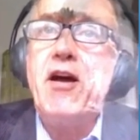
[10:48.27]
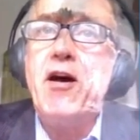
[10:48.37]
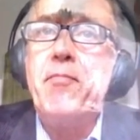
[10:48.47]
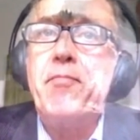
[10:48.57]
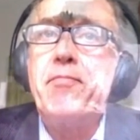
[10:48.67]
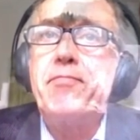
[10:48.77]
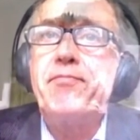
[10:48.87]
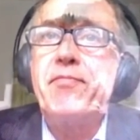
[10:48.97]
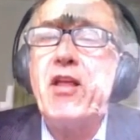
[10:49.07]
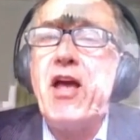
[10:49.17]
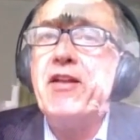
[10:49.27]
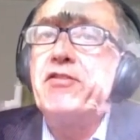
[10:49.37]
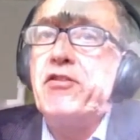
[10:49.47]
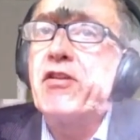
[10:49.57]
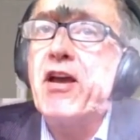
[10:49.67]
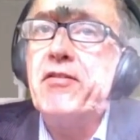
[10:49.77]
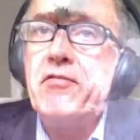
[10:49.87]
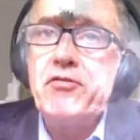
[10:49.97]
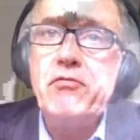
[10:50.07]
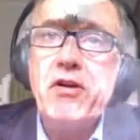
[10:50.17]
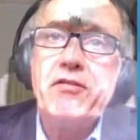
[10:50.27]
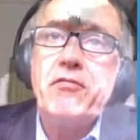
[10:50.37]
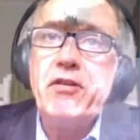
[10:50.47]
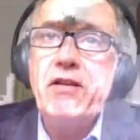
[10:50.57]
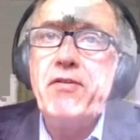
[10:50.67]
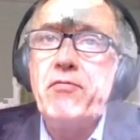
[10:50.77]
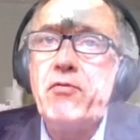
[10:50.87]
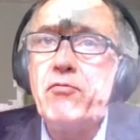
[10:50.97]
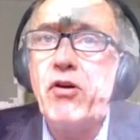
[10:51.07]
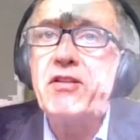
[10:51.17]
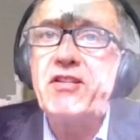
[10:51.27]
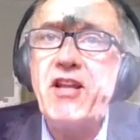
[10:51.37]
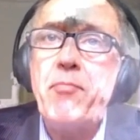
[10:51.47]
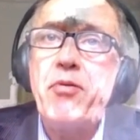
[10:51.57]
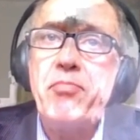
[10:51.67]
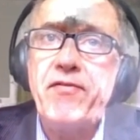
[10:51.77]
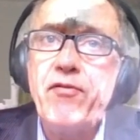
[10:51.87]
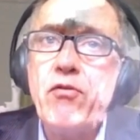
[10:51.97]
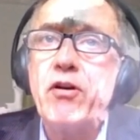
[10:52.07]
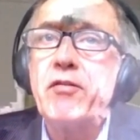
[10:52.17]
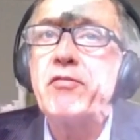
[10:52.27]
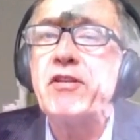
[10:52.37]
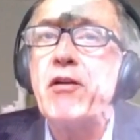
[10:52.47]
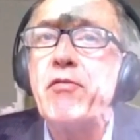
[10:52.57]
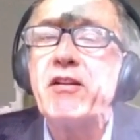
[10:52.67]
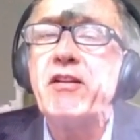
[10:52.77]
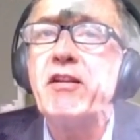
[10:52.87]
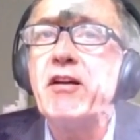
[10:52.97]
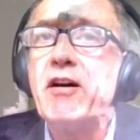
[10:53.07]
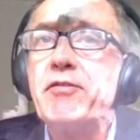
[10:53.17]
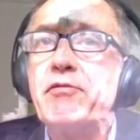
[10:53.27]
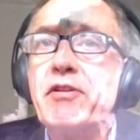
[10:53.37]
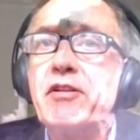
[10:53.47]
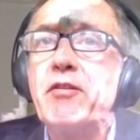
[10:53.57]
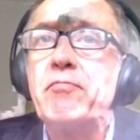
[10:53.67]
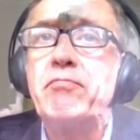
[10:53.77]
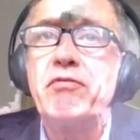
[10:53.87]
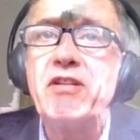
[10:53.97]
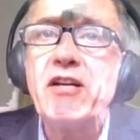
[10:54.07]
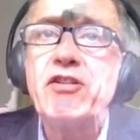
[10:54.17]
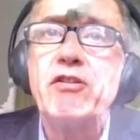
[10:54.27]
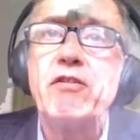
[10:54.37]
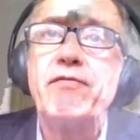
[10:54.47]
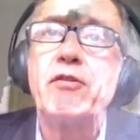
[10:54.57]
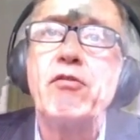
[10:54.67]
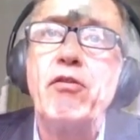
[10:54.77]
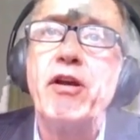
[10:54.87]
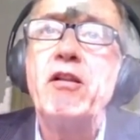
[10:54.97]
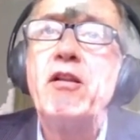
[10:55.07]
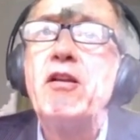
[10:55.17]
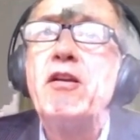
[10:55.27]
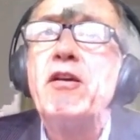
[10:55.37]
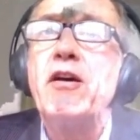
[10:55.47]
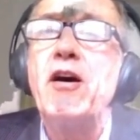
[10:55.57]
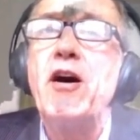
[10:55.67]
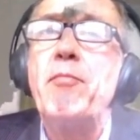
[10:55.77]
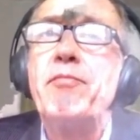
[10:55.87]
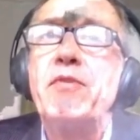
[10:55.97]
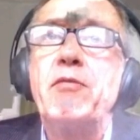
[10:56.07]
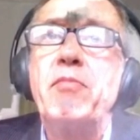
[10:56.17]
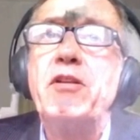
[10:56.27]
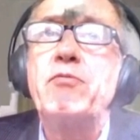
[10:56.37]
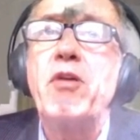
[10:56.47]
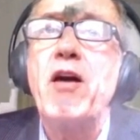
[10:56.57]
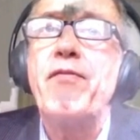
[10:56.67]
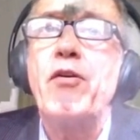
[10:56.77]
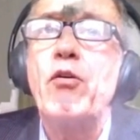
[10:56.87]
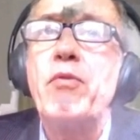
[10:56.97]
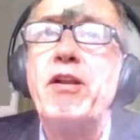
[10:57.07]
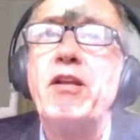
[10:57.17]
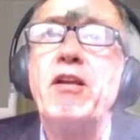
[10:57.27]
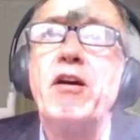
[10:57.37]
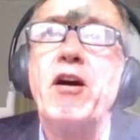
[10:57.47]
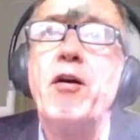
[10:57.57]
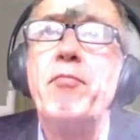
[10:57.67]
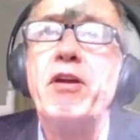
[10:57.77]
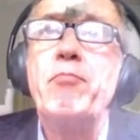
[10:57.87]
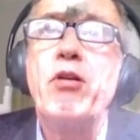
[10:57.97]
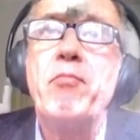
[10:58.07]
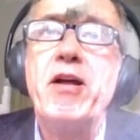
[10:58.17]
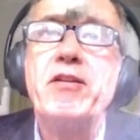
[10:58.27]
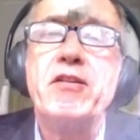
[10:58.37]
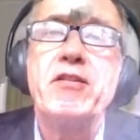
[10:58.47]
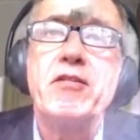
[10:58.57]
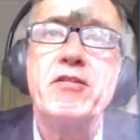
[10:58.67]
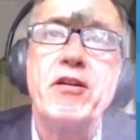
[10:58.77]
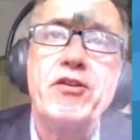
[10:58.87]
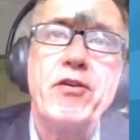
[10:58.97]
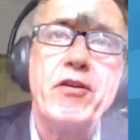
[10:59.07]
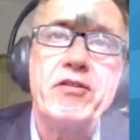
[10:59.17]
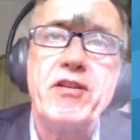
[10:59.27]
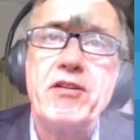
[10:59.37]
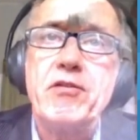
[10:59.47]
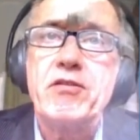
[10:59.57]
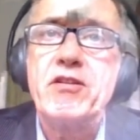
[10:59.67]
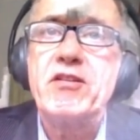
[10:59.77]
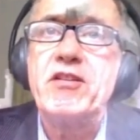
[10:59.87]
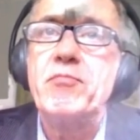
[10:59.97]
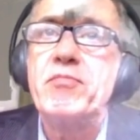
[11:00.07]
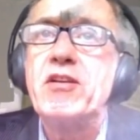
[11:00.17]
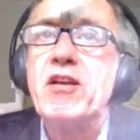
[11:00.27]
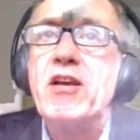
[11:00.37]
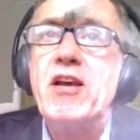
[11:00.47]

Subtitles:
And you can do it even one step before, directly during the production of the coil. That means we have already implemented such sensor systems